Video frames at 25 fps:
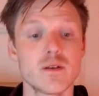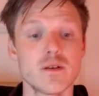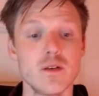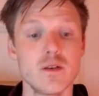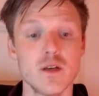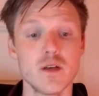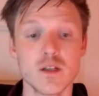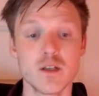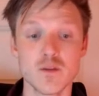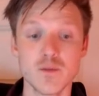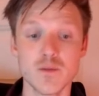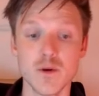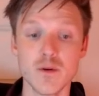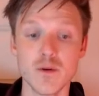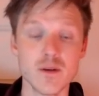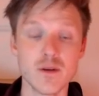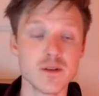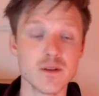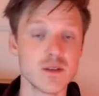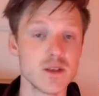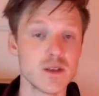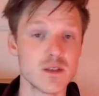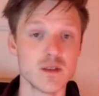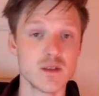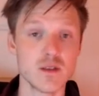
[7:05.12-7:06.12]
The experience
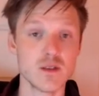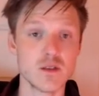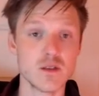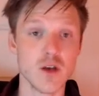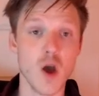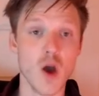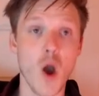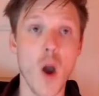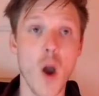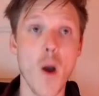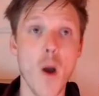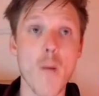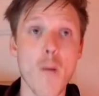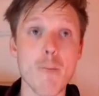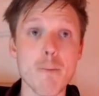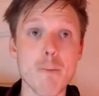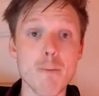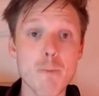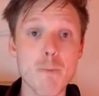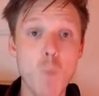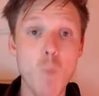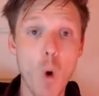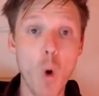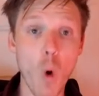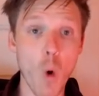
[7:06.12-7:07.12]
isn't
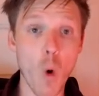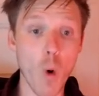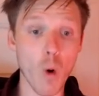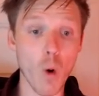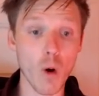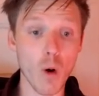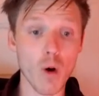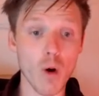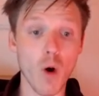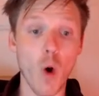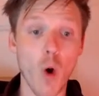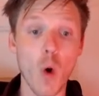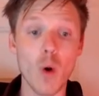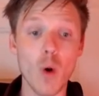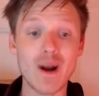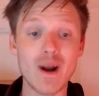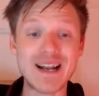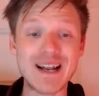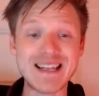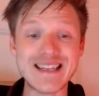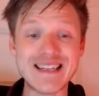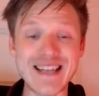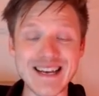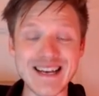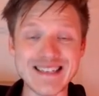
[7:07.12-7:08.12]
more or
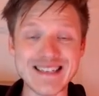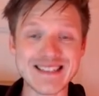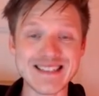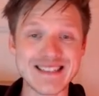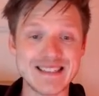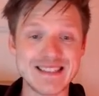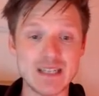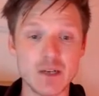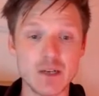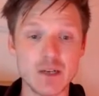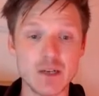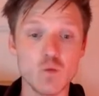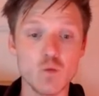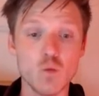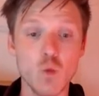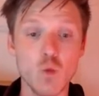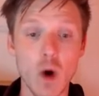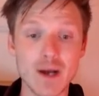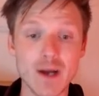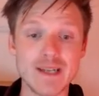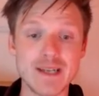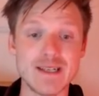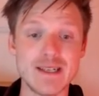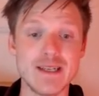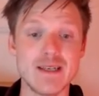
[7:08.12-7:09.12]
less than what
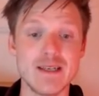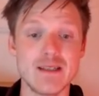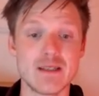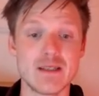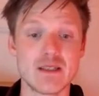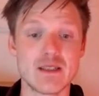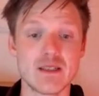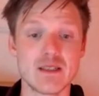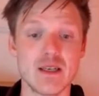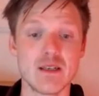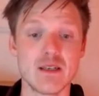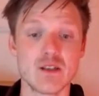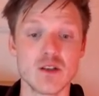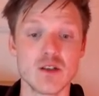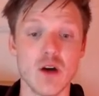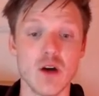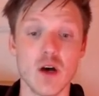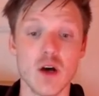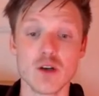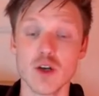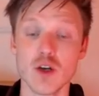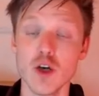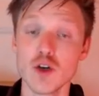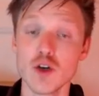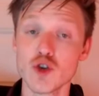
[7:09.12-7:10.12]
it is. It's
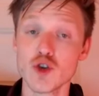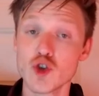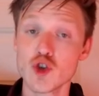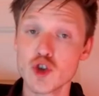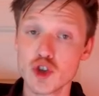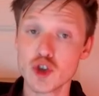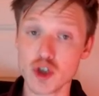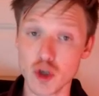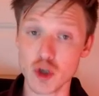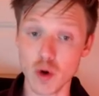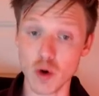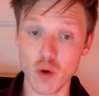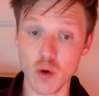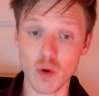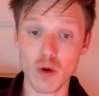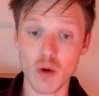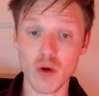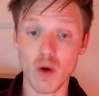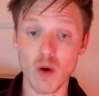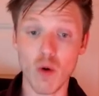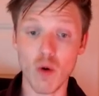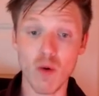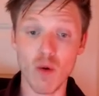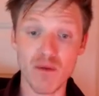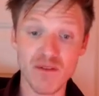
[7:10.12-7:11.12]
not slower
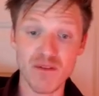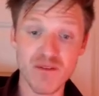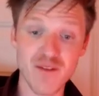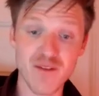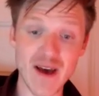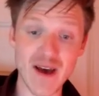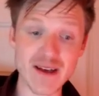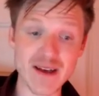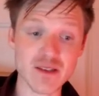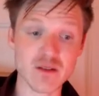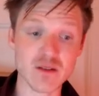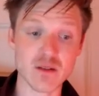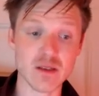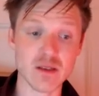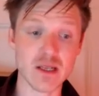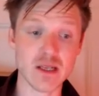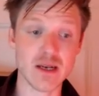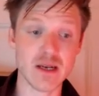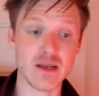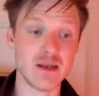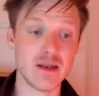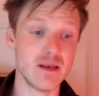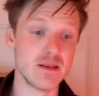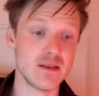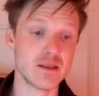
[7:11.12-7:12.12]
or faster than
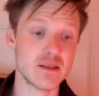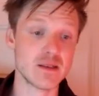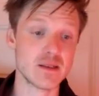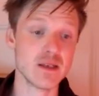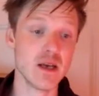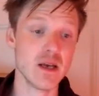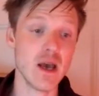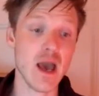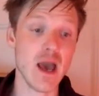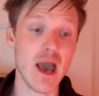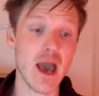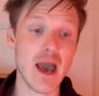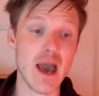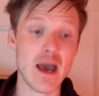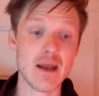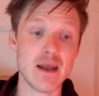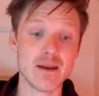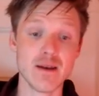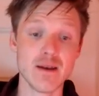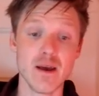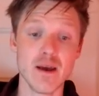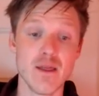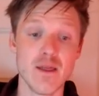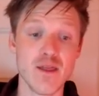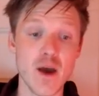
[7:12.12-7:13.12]
it is,
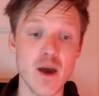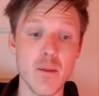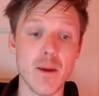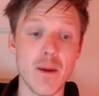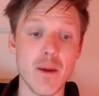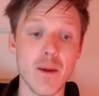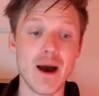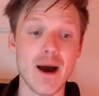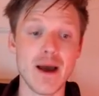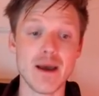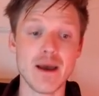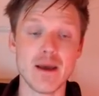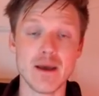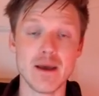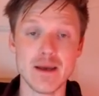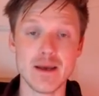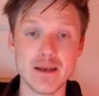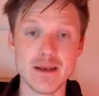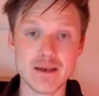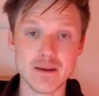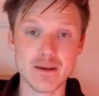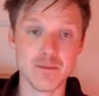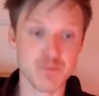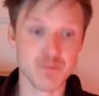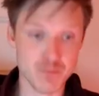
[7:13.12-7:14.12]
and thereby,
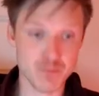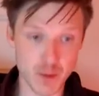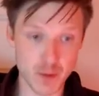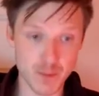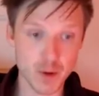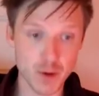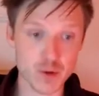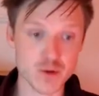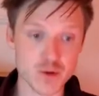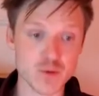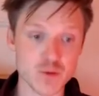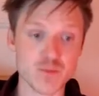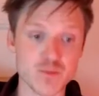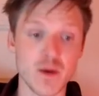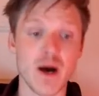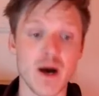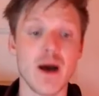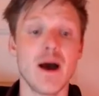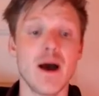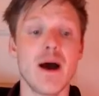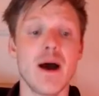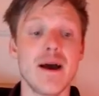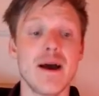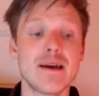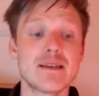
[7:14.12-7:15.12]
it proposed by
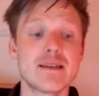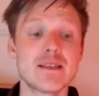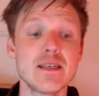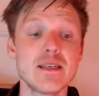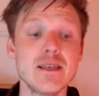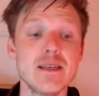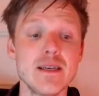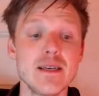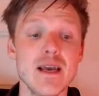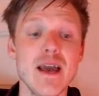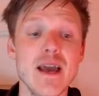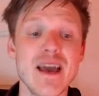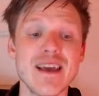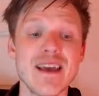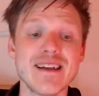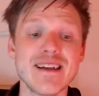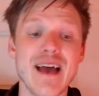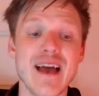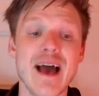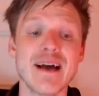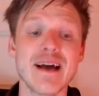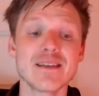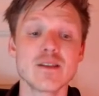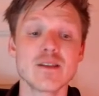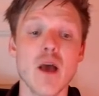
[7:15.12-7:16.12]
IIT, it
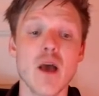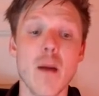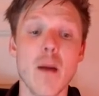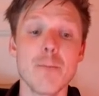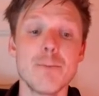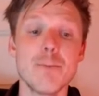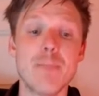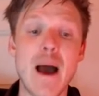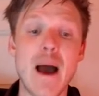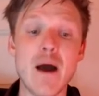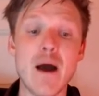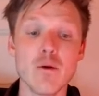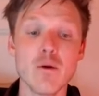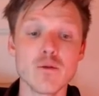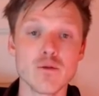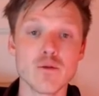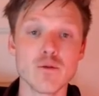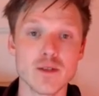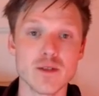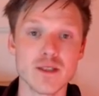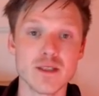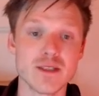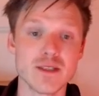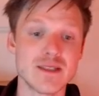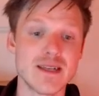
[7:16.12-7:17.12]
has
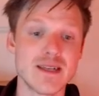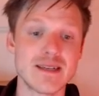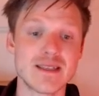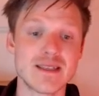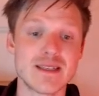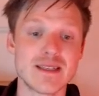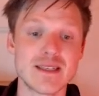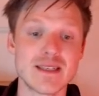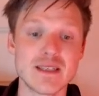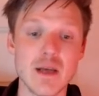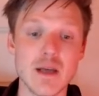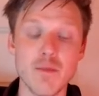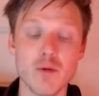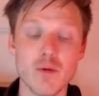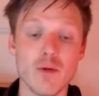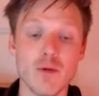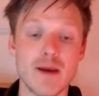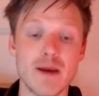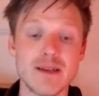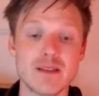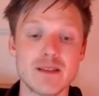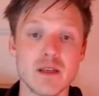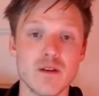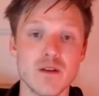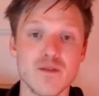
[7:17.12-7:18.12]
boundaries that
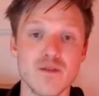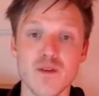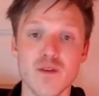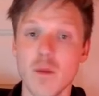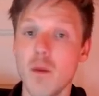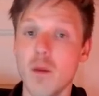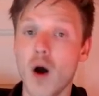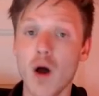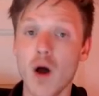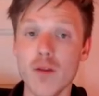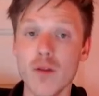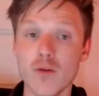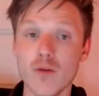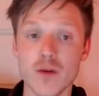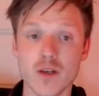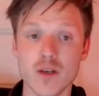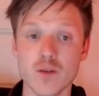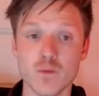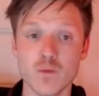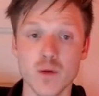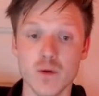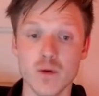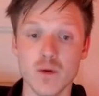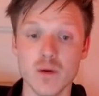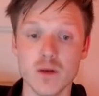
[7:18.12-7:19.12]
separates it from other
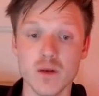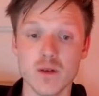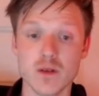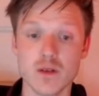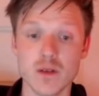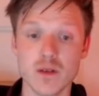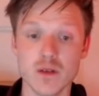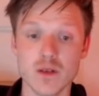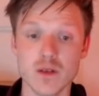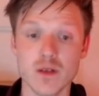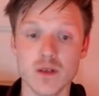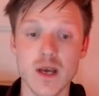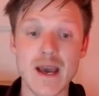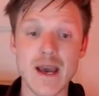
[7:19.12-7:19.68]
experiences.